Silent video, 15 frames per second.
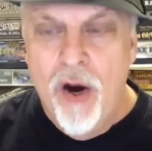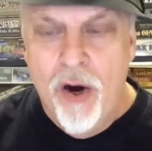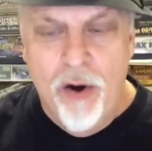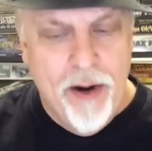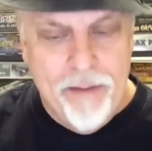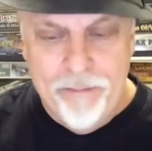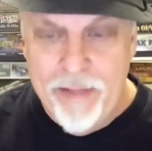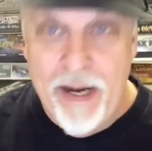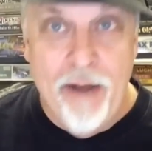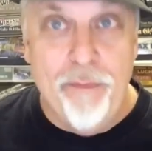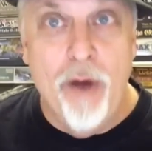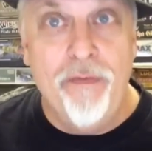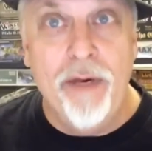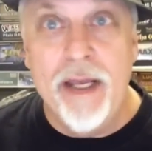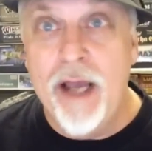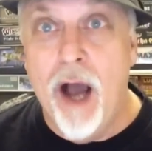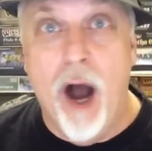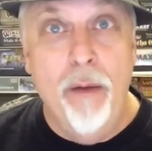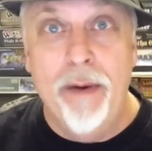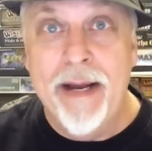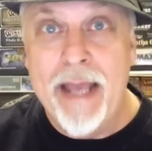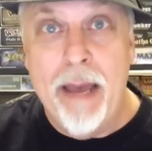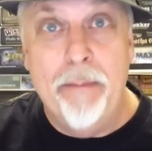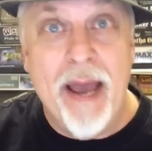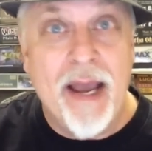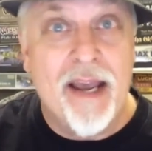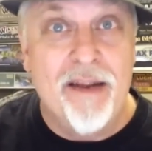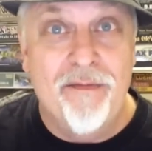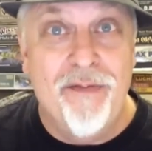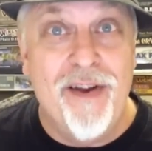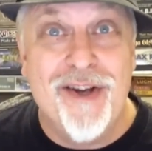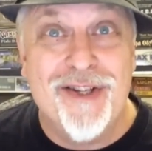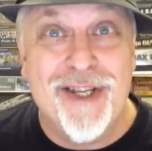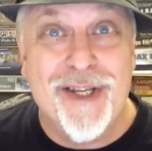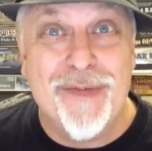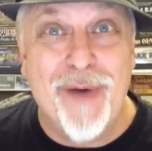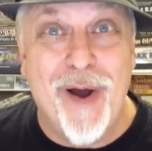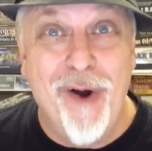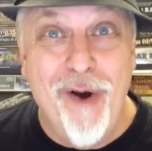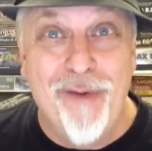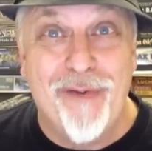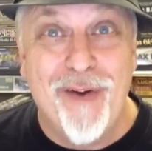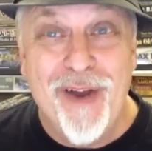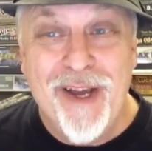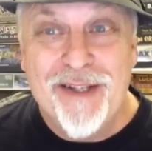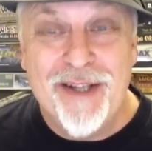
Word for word: All right, enough waffling. I want to get back and finish this one off.